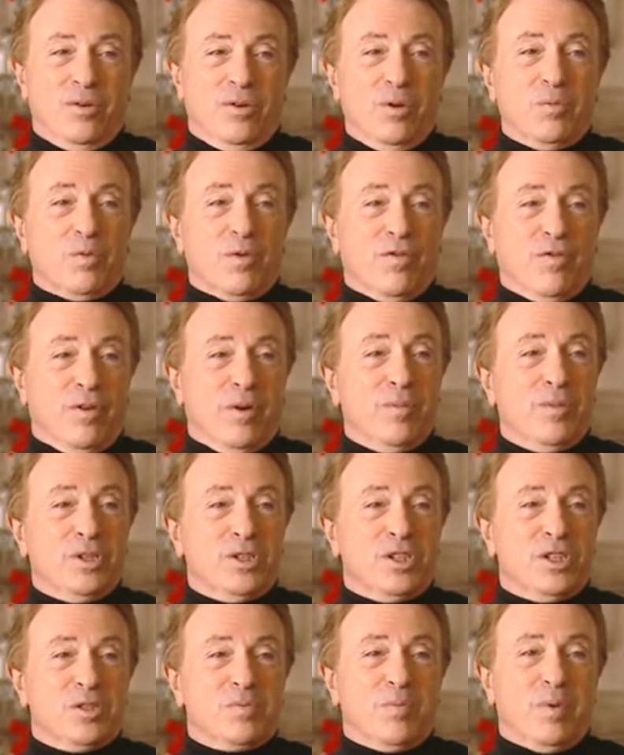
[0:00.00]
good
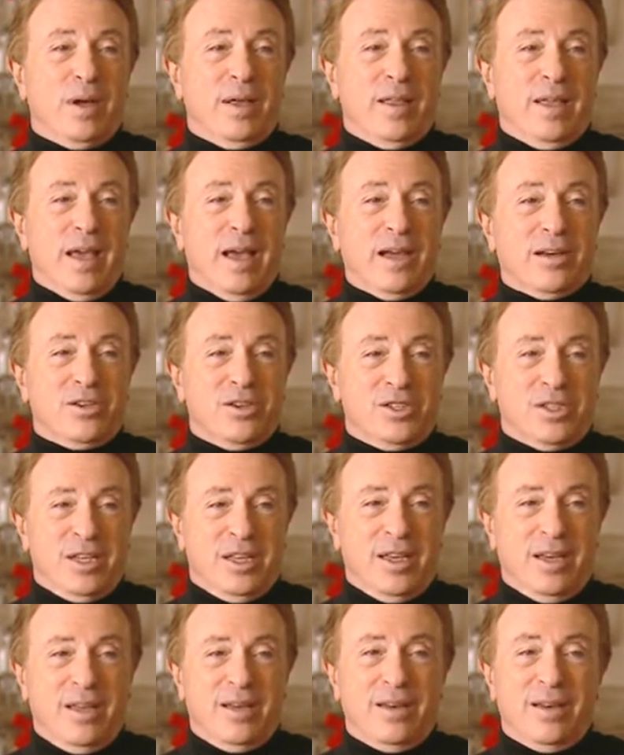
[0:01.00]
performances by the actors
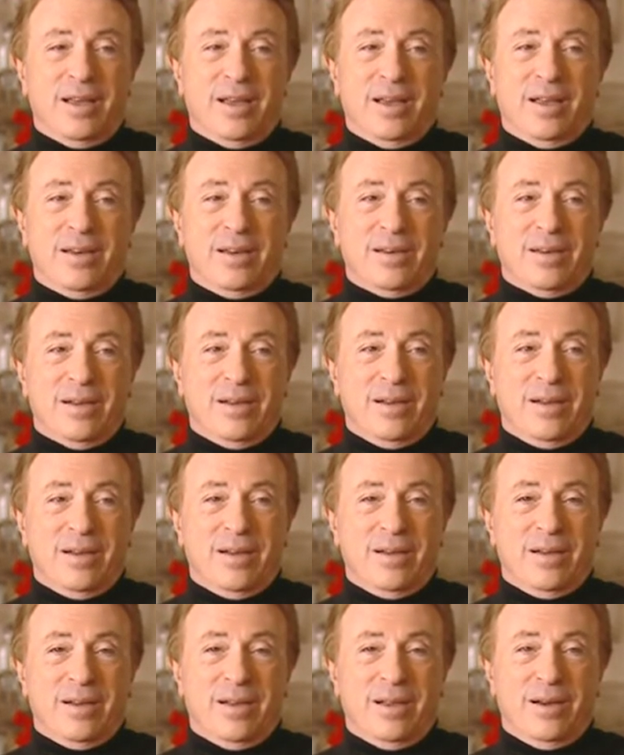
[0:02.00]
again, and
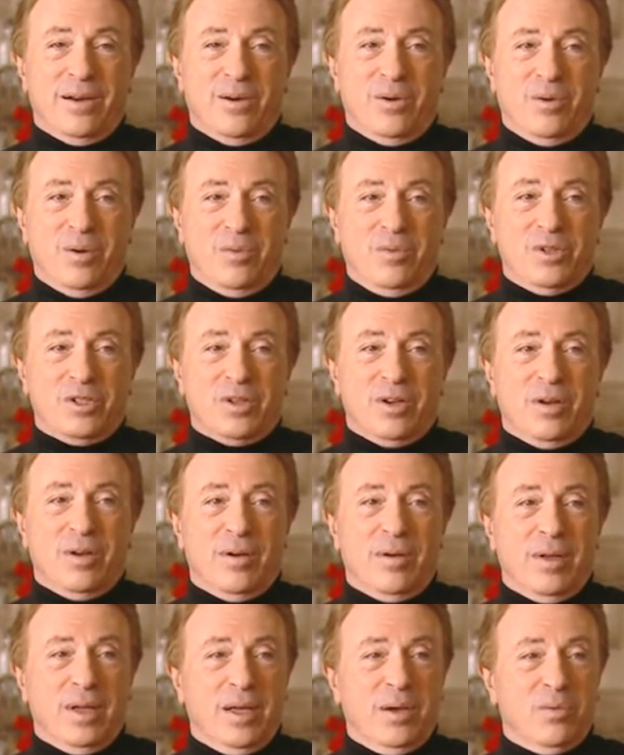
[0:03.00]
it was
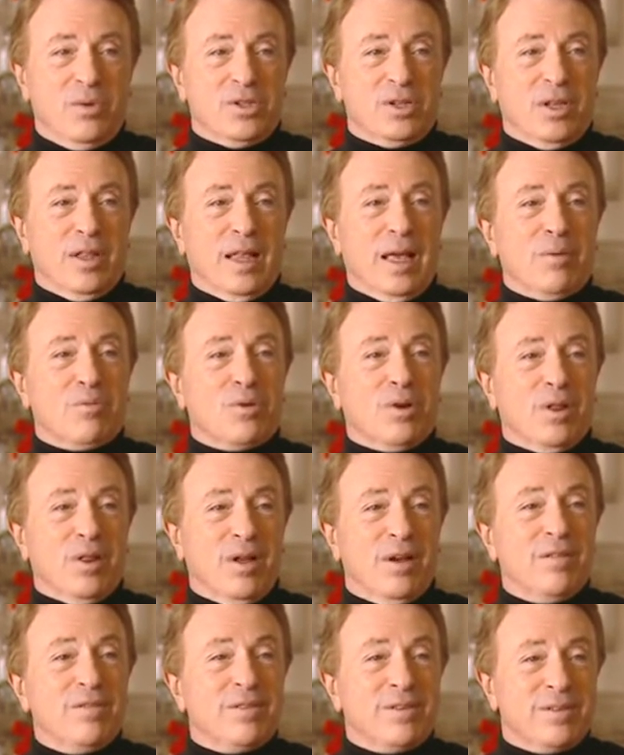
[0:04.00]
a labor of
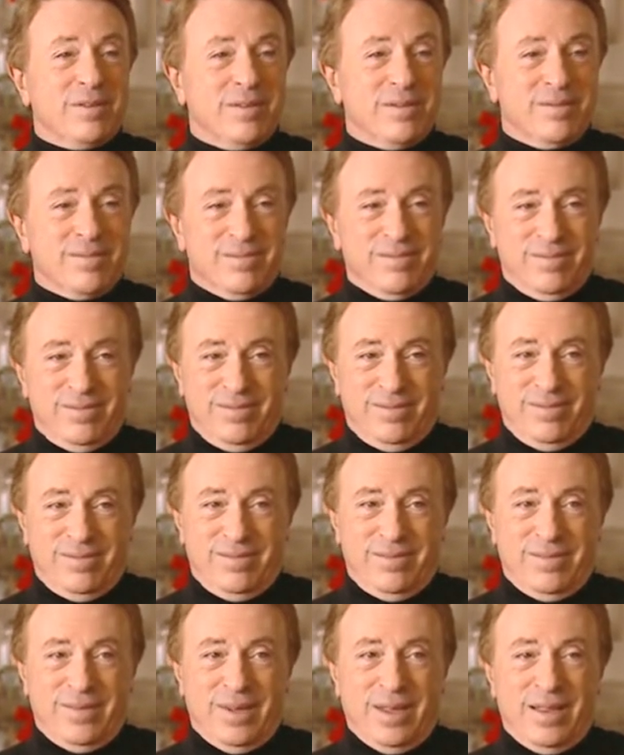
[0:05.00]
love.
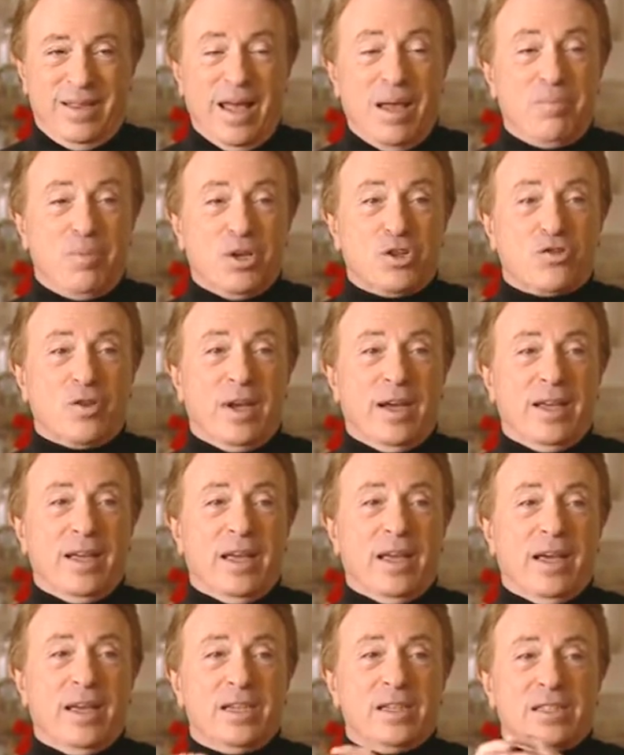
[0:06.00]
And that picture
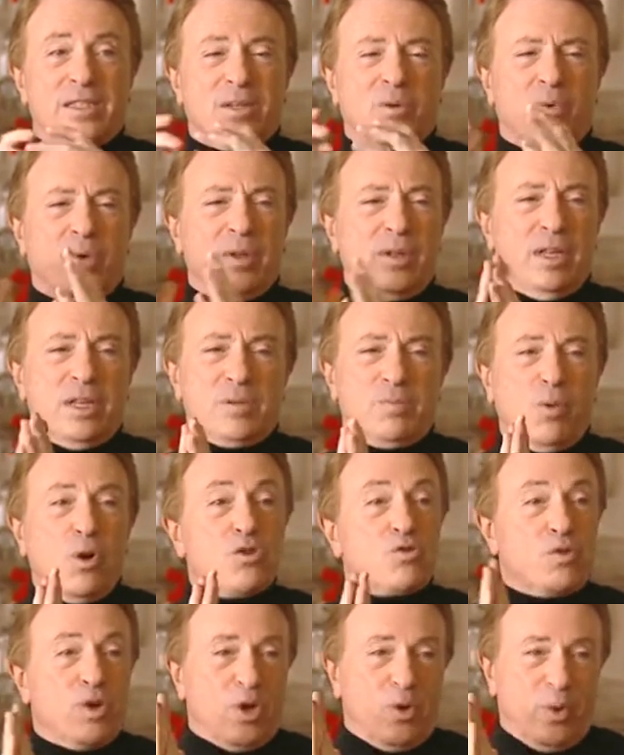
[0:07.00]
is the one that's
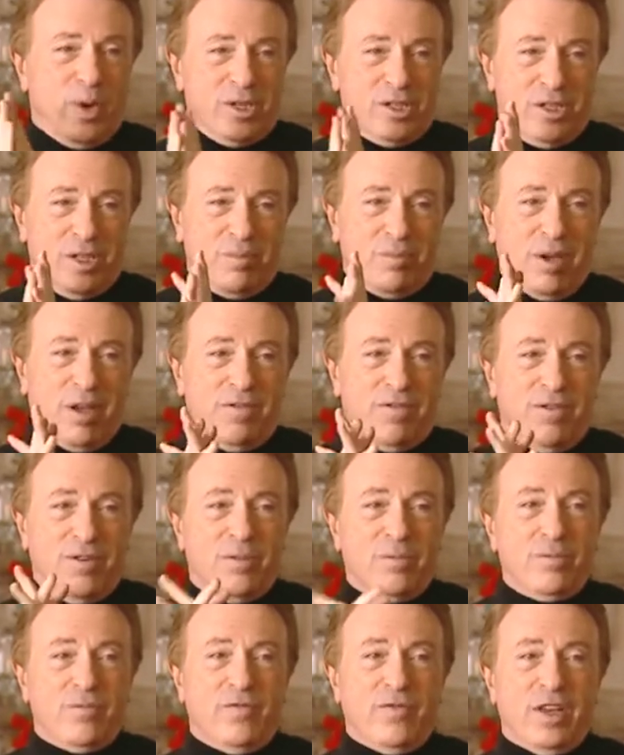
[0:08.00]
most requested by
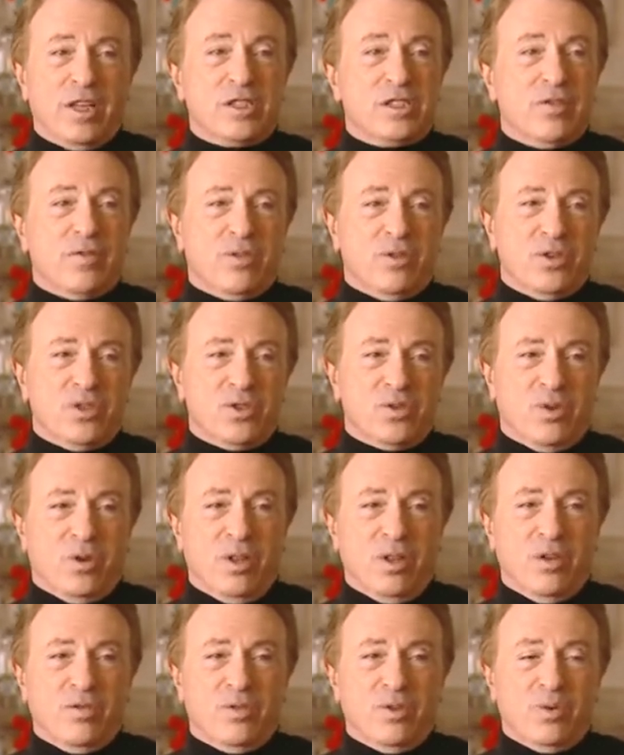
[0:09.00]
film festivals
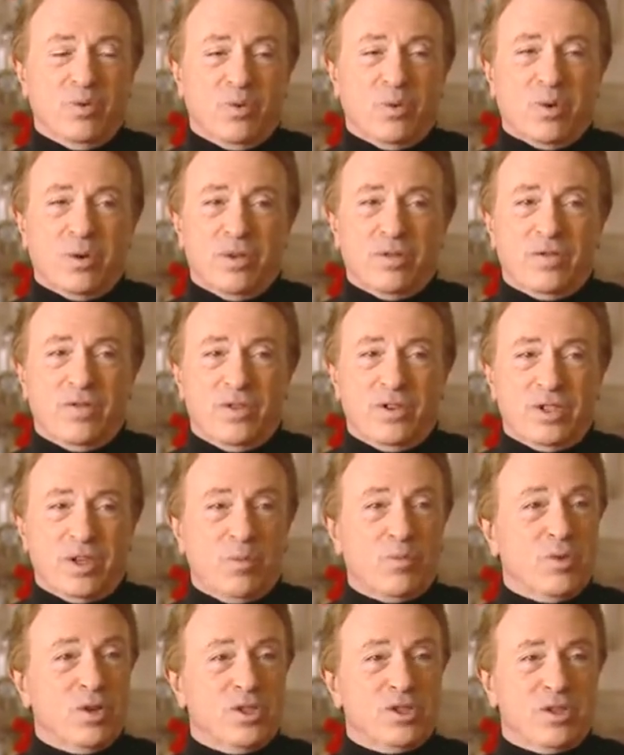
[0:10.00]
all over the world for
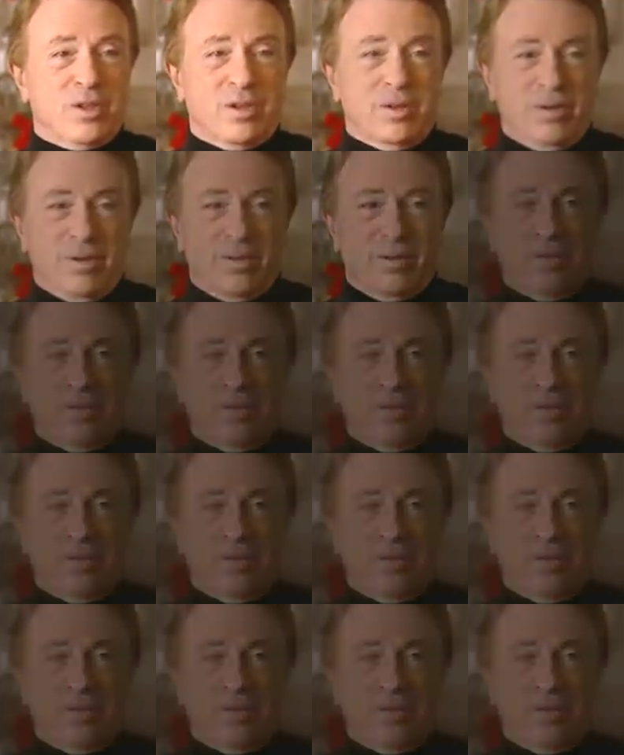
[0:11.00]
some reason.